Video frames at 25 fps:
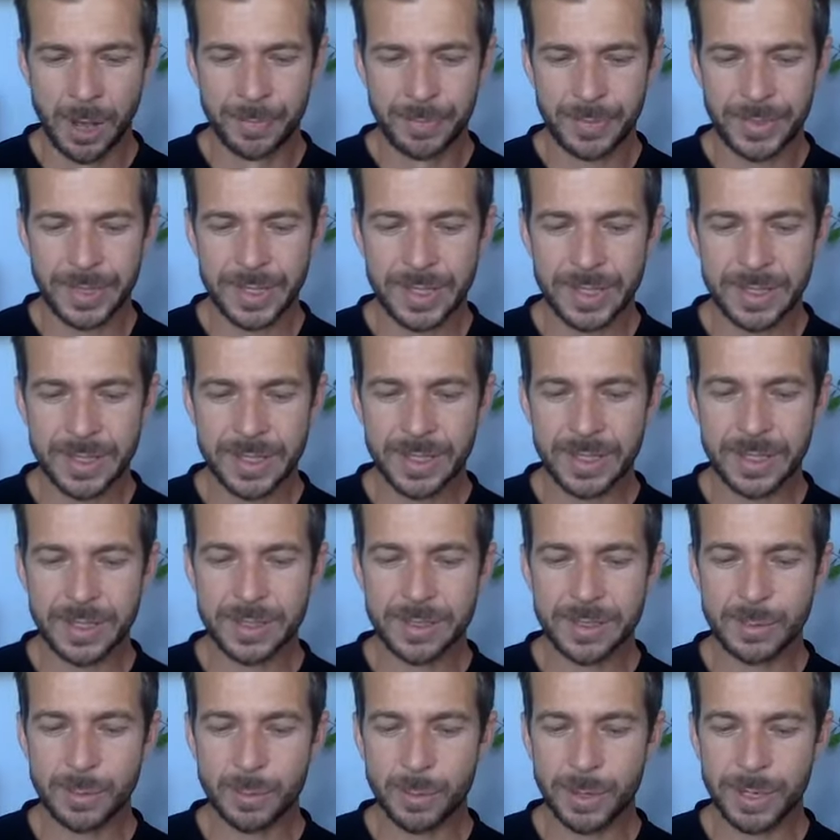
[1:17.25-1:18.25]
He
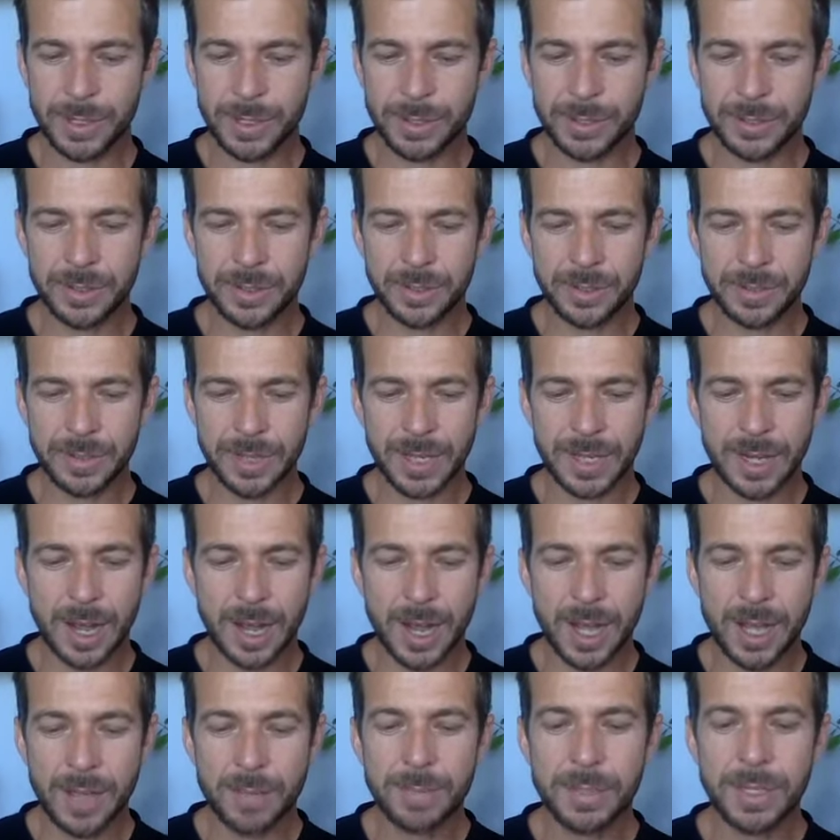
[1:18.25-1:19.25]
says, when you do that,
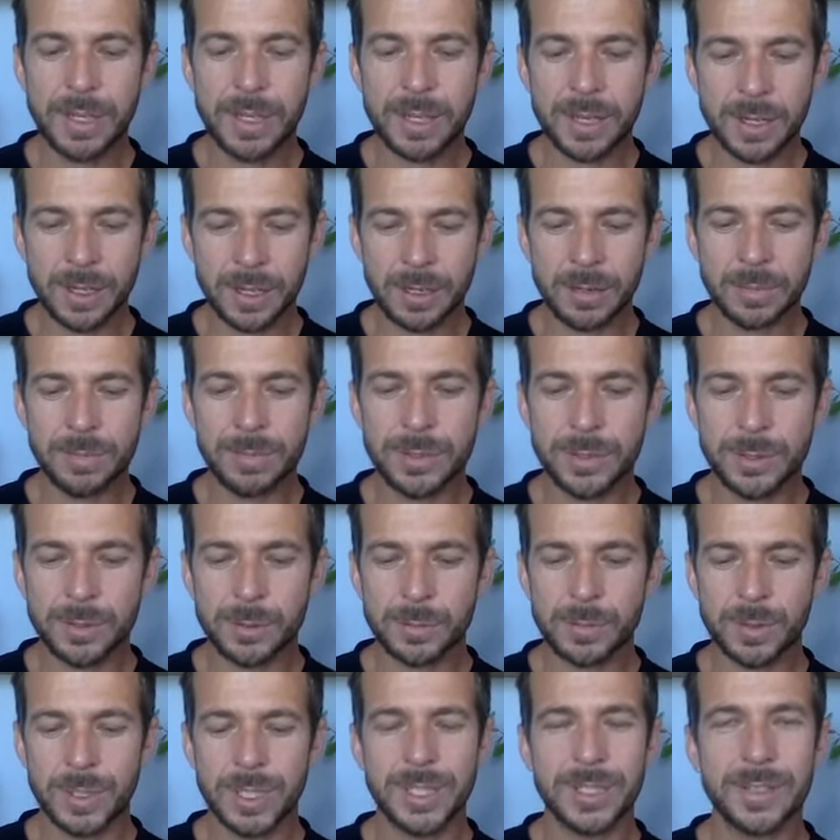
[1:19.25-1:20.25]
I become your
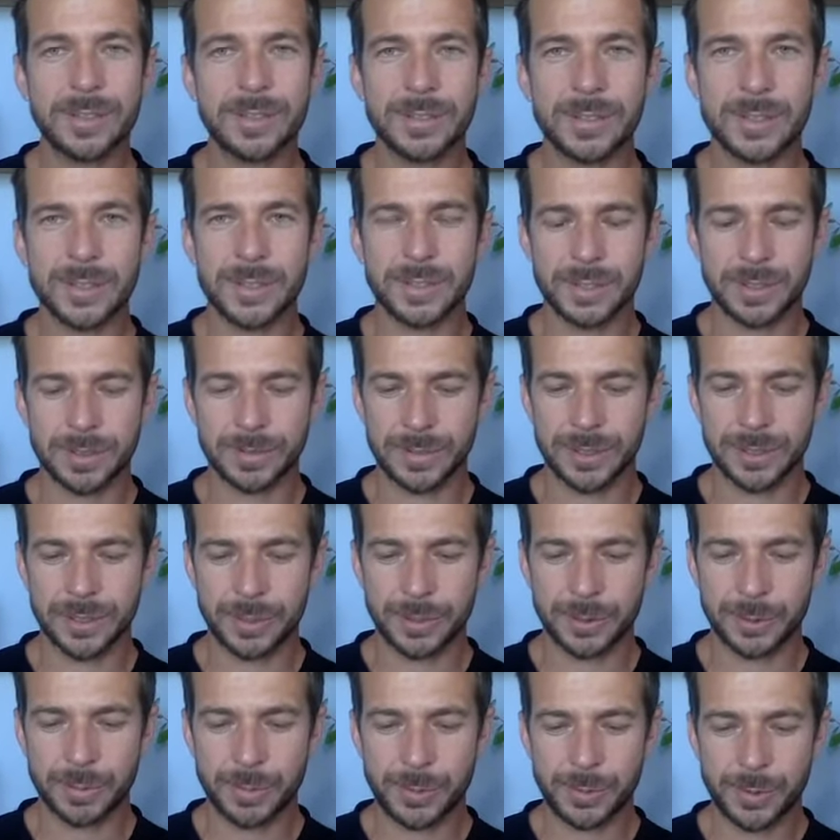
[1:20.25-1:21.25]
willing servant,
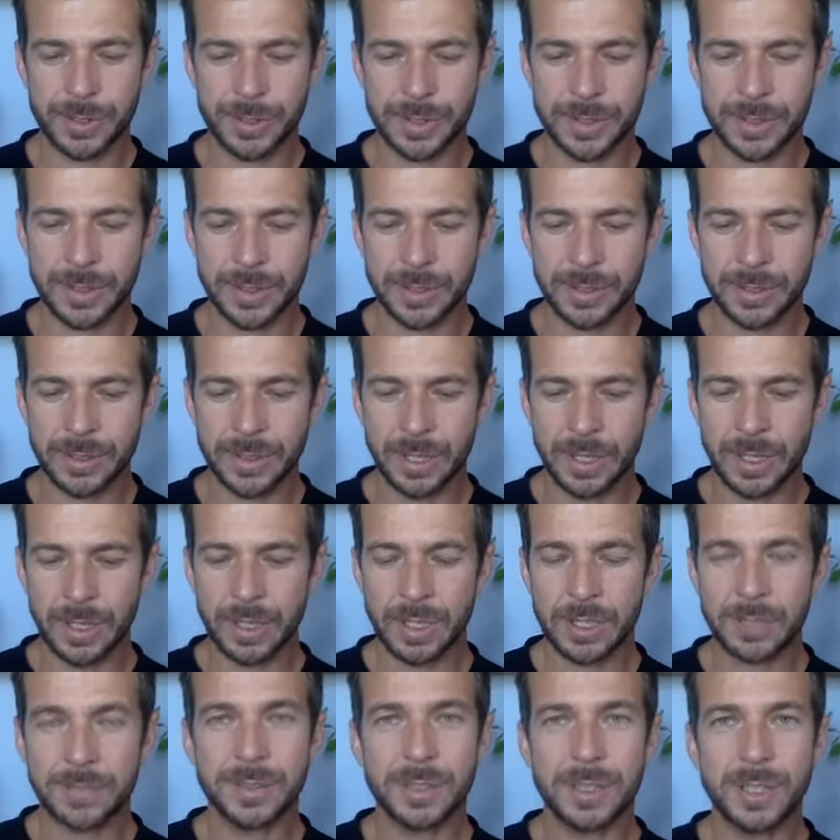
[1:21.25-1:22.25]
your prisoner
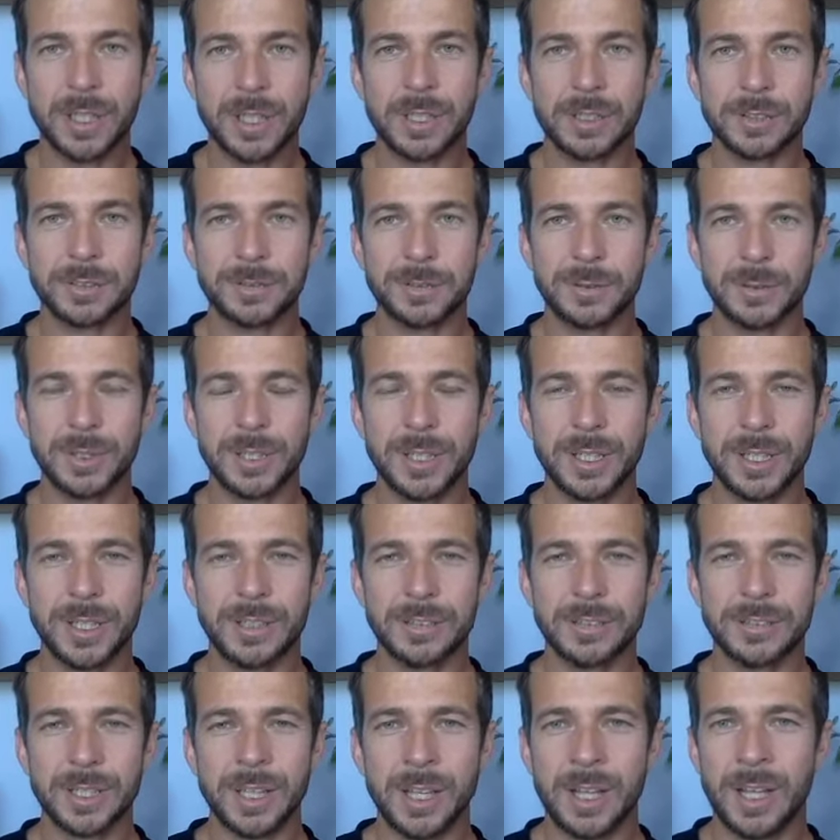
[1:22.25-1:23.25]
of love for life.